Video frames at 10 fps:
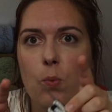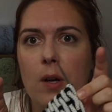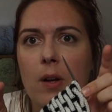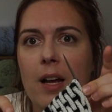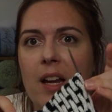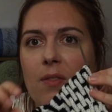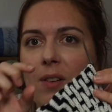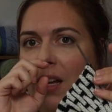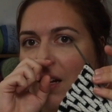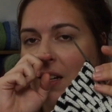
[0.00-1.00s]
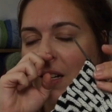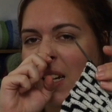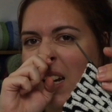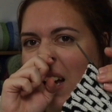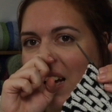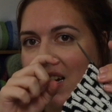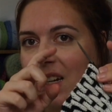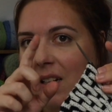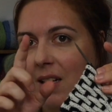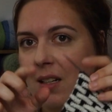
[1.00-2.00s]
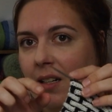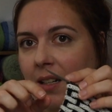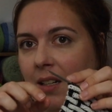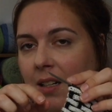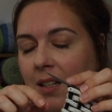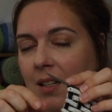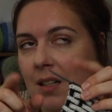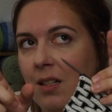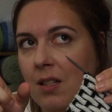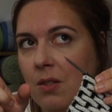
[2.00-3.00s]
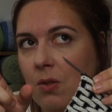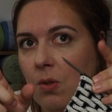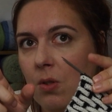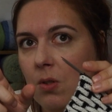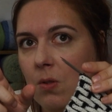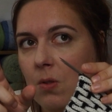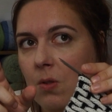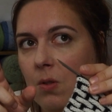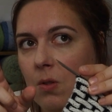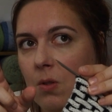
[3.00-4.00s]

Well, I have like knee-high socks,